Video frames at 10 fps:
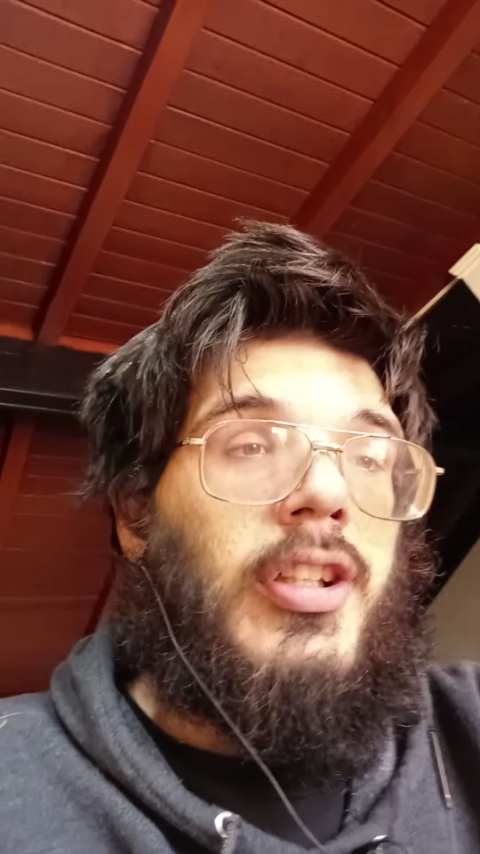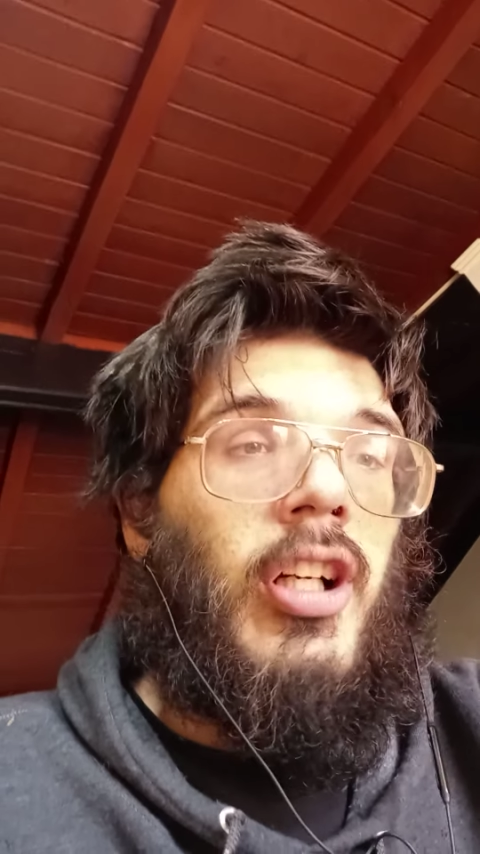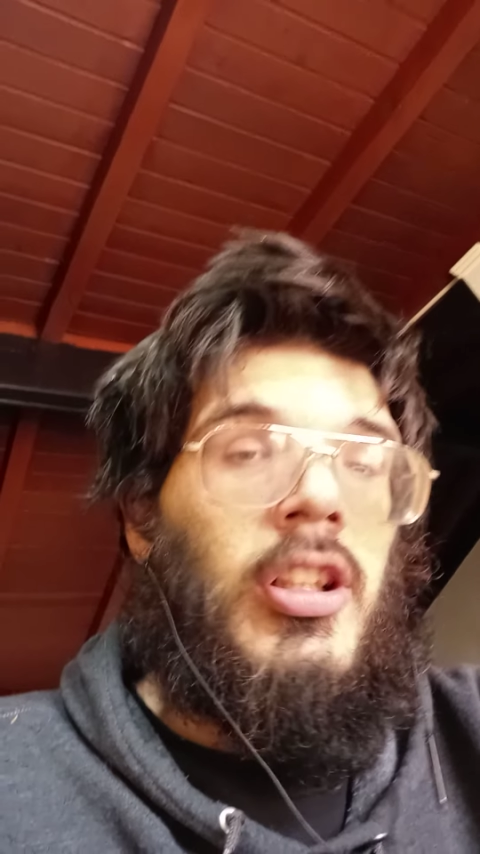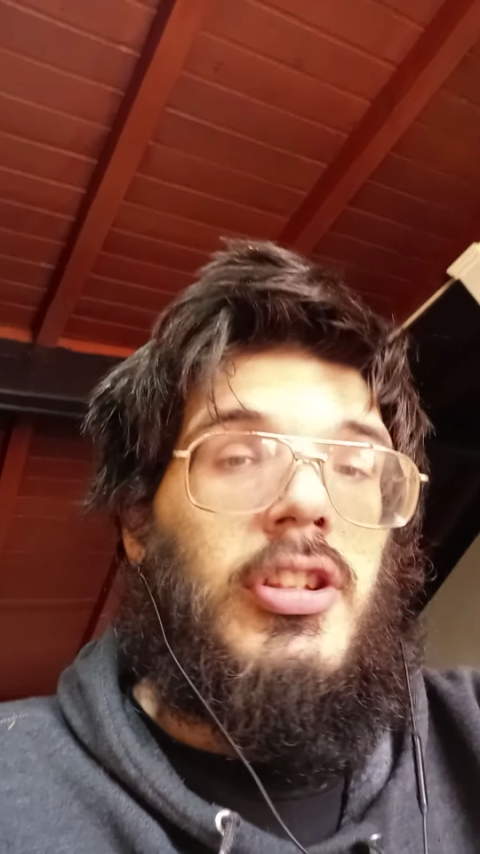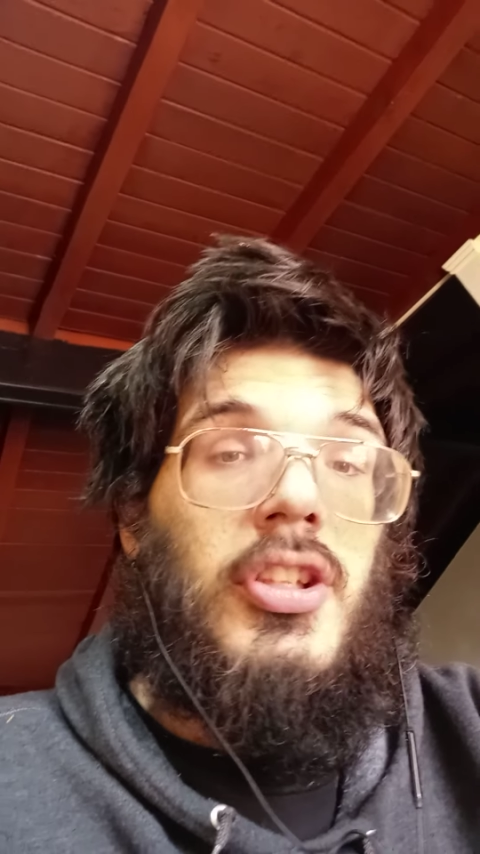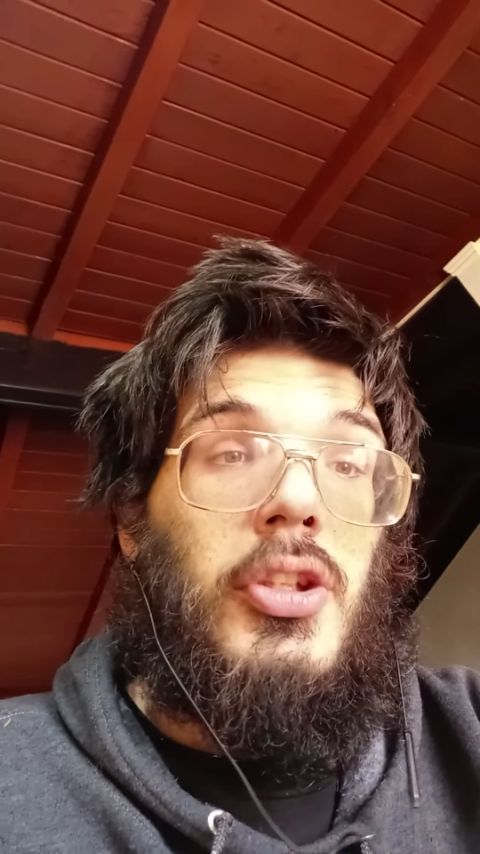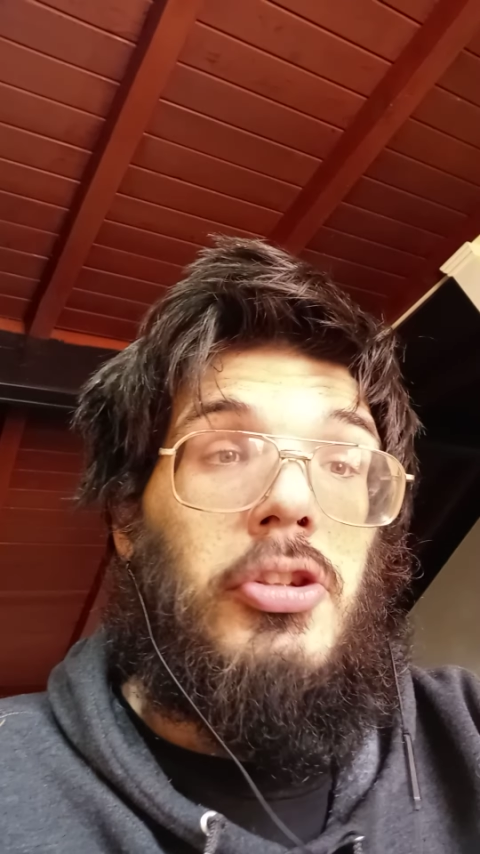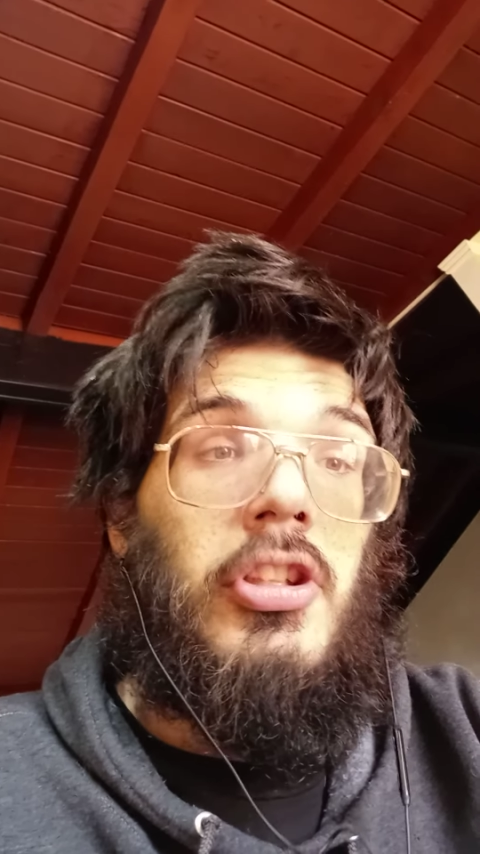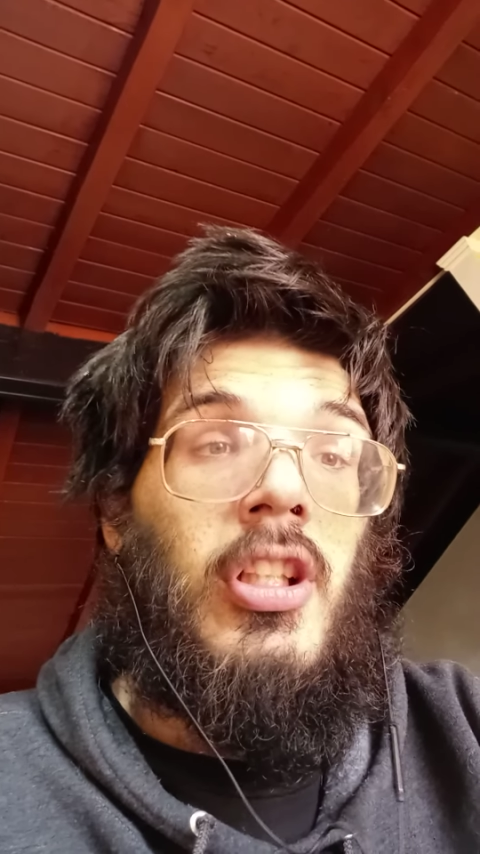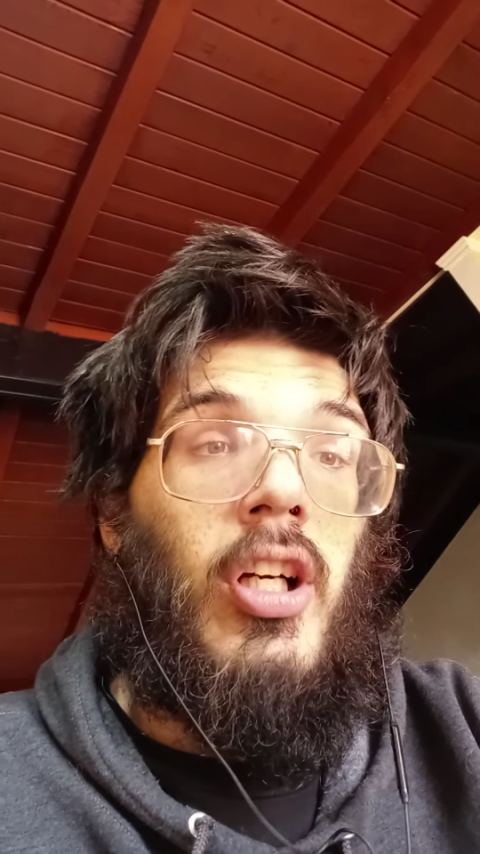
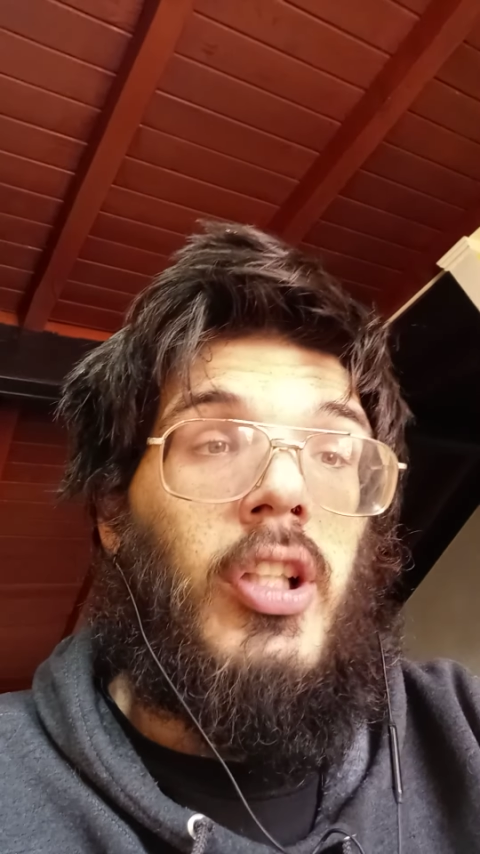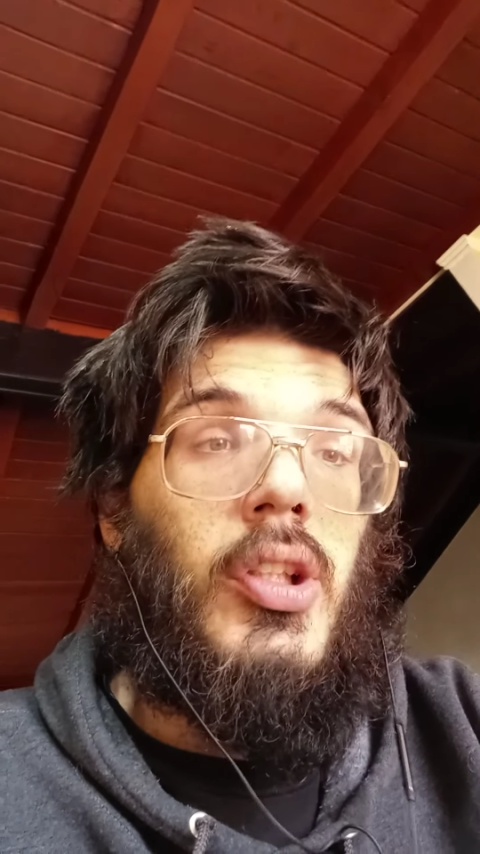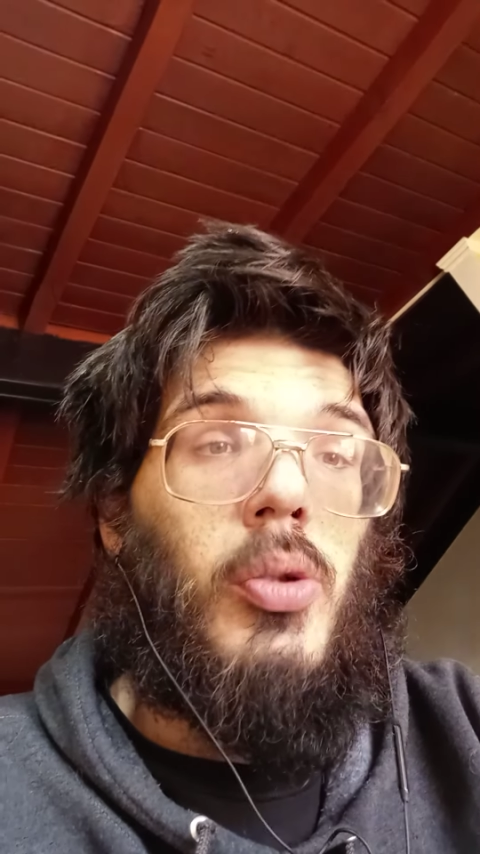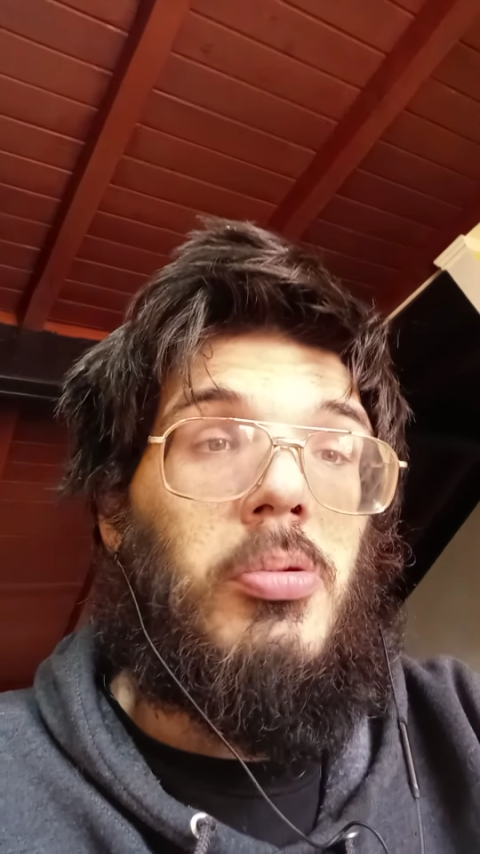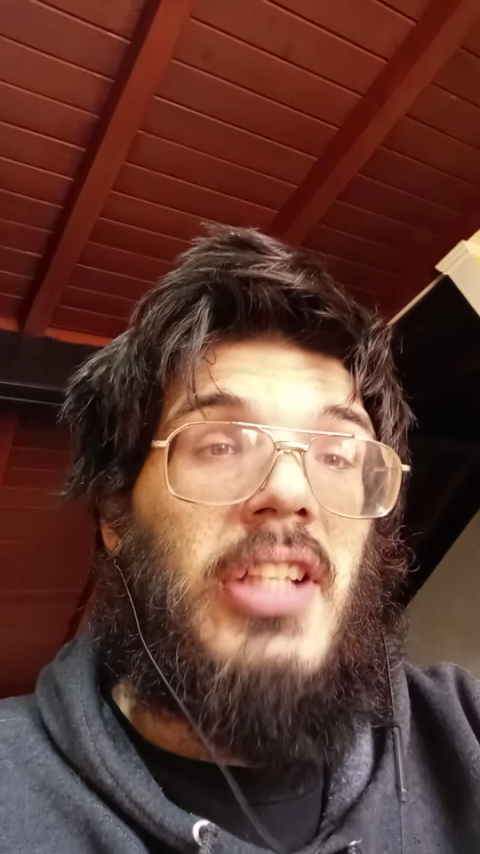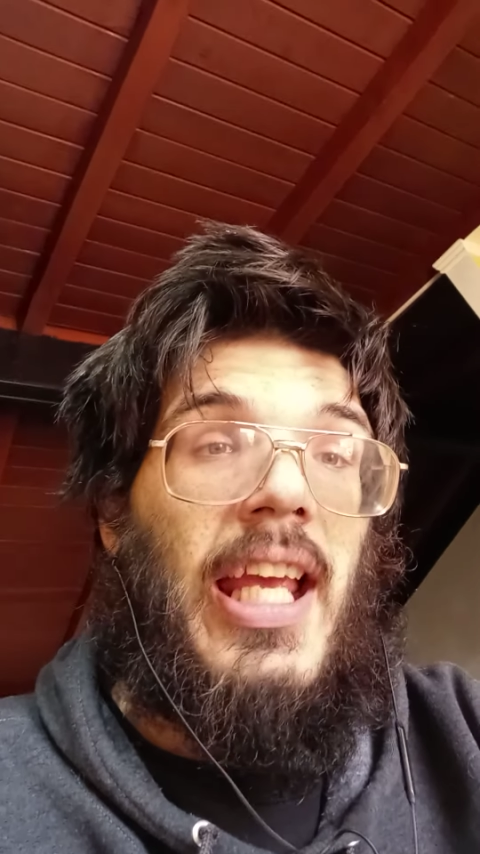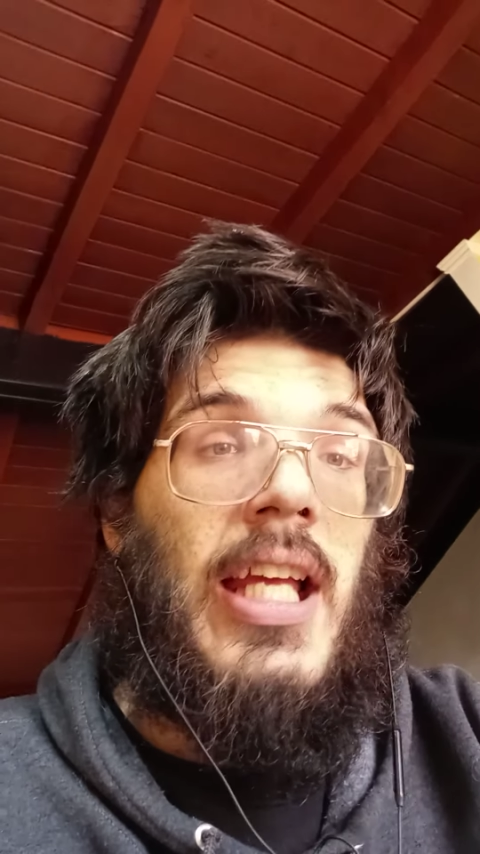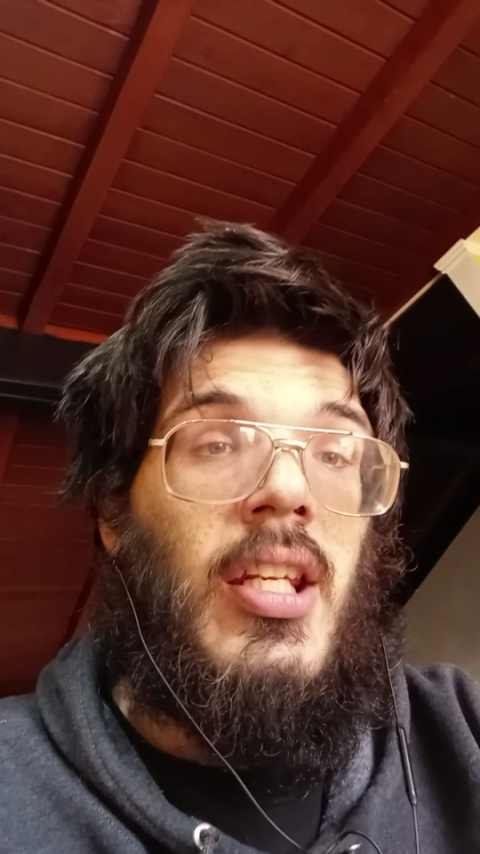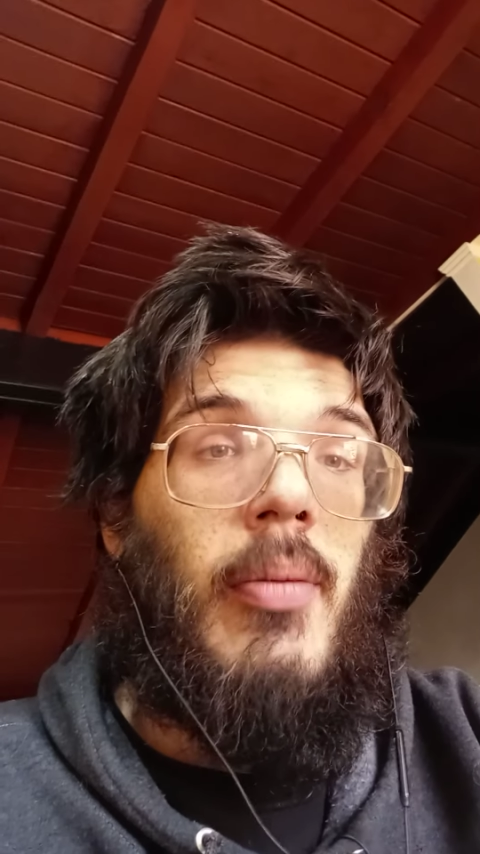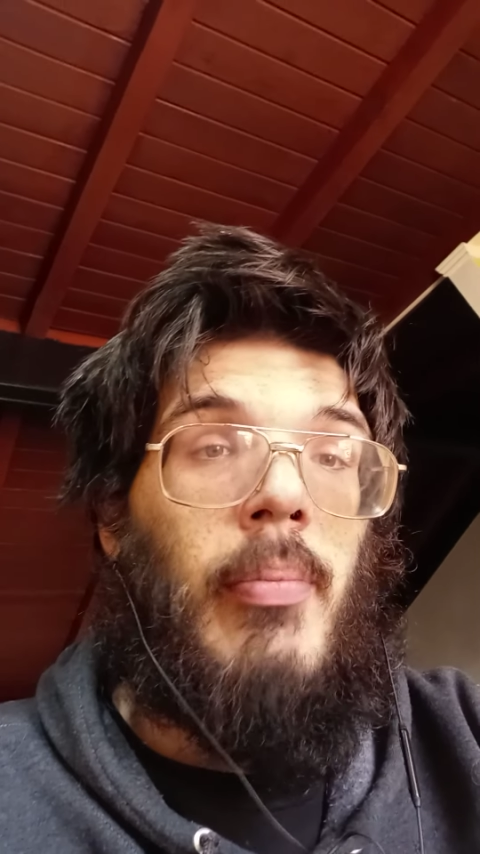Constitution, Article
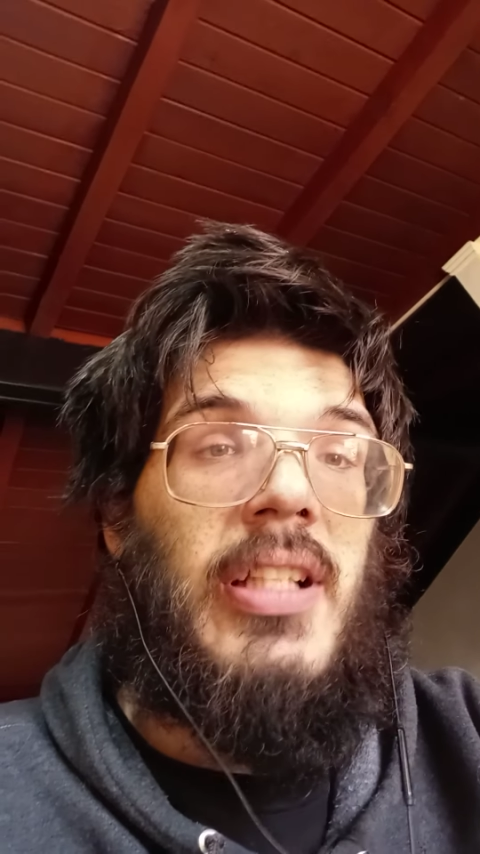10,